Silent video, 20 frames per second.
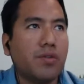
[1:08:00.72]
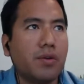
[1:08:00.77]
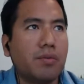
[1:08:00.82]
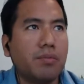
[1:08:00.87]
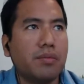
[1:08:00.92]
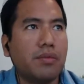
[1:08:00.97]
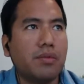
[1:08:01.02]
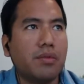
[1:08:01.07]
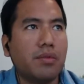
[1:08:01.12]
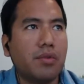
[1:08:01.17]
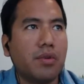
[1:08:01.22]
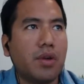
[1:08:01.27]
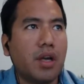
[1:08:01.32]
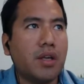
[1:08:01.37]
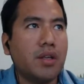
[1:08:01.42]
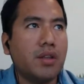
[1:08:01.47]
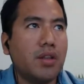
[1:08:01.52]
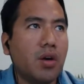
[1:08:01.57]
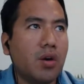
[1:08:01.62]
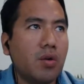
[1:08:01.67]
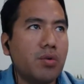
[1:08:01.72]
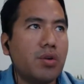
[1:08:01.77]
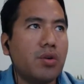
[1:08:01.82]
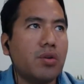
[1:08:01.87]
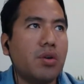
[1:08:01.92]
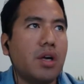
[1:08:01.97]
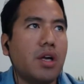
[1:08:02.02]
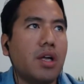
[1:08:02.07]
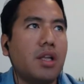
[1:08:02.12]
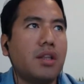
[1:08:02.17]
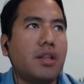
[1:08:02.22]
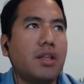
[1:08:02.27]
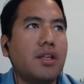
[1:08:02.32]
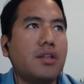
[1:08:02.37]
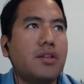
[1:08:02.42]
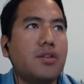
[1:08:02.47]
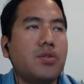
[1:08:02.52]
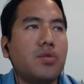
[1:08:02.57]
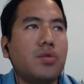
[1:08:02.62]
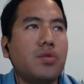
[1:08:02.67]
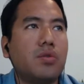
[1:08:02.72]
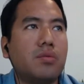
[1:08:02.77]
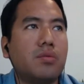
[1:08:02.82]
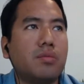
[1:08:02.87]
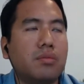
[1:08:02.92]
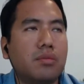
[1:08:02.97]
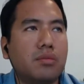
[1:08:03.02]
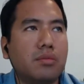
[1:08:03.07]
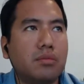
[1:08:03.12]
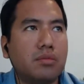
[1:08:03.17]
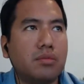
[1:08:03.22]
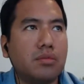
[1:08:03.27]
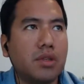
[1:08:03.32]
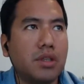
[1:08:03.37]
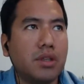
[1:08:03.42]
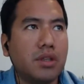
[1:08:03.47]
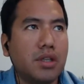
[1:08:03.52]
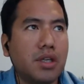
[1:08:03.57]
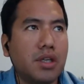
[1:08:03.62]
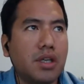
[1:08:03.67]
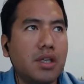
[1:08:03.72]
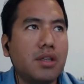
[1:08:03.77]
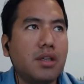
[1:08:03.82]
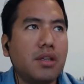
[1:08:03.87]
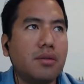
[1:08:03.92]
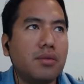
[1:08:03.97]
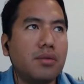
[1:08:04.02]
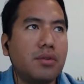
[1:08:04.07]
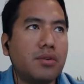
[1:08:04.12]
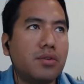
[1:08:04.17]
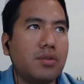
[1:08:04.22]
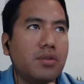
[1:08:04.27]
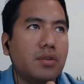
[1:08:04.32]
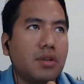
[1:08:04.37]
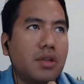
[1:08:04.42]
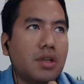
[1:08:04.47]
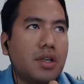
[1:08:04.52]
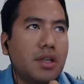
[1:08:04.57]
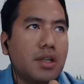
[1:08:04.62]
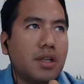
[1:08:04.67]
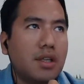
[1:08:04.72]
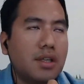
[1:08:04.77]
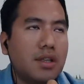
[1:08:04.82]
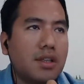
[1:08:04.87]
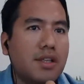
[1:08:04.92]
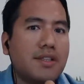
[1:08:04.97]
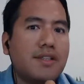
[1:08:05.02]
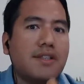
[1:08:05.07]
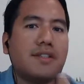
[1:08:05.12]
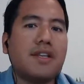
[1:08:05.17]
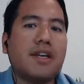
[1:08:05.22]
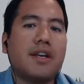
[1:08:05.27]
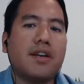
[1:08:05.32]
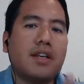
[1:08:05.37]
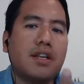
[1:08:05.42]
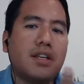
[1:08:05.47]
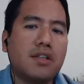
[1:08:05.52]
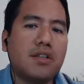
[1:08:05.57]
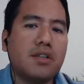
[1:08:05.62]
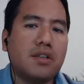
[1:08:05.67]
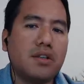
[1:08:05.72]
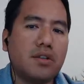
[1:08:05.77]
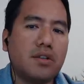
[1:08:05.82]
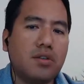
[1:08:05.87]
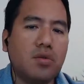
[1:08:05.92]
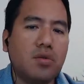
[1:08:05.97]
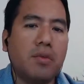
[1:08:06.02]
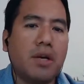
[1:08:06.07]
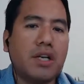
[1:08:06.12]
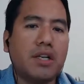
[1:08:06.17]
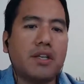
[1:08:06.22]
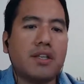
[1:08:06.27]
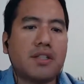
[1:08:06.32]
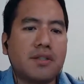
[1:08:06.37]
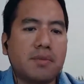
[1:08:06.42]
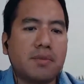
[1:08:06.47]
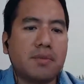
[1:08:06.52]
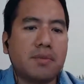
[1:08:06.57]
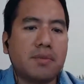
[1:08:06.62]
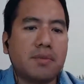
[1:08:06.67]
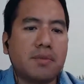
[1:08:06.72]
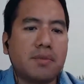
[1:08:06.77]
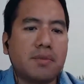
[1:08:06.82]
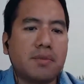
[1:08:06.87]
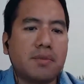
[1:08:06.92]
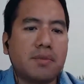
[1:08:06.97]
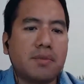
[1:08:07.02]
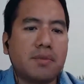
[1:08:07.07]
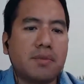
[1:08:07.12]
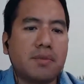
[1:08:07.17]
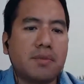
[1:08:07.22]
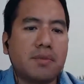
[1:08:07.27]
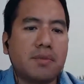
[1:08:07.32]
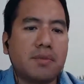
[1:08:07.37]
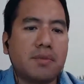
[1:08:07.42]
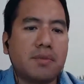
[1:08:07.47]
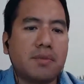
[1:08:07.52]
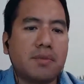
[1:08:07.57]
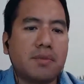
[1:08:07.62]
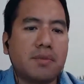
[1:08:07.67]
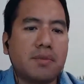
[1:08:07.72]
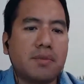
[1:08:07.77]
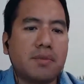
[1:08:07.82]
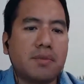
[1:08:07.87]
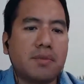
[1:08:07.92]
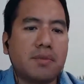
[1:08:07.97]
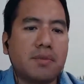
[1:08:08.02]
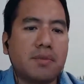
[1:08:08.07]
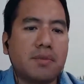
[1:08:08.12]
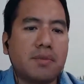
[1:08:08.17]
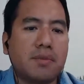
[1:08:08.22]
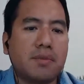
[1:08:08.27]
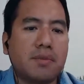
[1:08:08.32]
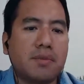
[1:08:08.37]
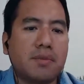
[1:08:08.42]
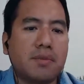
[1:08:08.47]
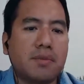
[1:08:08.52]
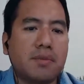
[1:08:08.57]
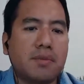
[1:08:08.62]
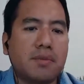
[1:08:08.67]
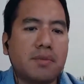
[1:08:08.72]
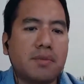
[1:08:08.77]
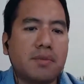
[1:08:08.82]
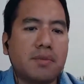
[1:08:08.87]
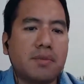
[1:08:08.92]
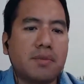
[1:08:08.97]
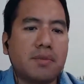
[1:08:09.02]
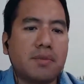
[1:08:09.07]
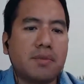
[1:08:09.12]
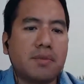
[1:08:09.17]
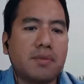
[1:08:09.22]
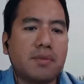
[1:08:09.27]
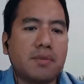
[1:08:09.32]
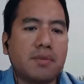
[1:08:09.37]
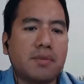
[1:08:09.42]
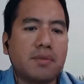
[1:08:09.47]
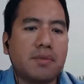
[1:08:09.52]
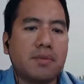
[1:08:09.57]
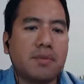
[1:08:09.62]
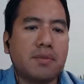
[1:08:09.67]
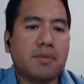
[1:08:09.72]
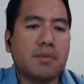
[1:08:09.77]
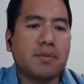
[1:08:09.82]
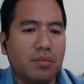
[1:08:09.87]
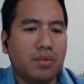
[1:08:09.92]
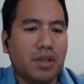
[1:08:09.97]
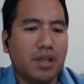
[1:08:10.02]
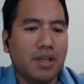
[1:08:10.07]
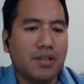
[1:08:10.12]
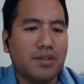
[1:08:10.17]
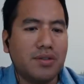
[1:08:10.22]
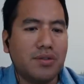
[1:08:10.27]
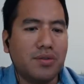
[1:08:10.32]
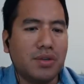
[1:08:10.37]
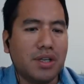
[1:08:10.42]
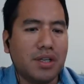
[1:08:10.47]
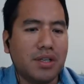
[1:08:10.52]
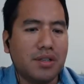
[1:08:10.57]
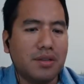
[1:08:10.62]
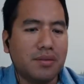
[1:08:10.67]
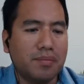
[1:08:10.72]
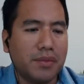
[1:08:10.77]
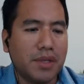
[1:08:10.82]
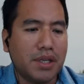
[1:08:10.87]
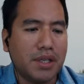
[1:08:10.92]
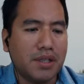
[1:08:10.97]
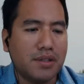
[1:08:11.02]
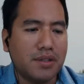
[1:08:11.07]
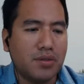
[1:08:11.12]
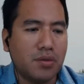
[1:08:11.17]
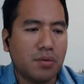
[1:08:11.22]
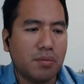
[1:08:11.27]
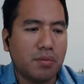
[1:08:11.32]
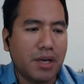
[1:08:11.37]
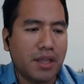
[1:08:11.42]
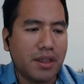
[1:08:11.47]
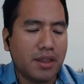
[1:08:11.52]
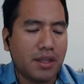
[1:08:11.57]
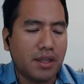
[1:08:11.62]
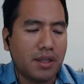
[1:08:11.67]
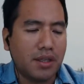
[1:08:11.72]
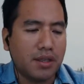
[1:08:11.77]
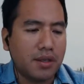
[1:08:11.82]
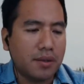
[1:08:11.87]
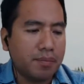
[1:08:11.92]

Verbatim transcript: from I know you, and then you, in the end, this is a rich human experience okay it's not so online as you as you can as you might think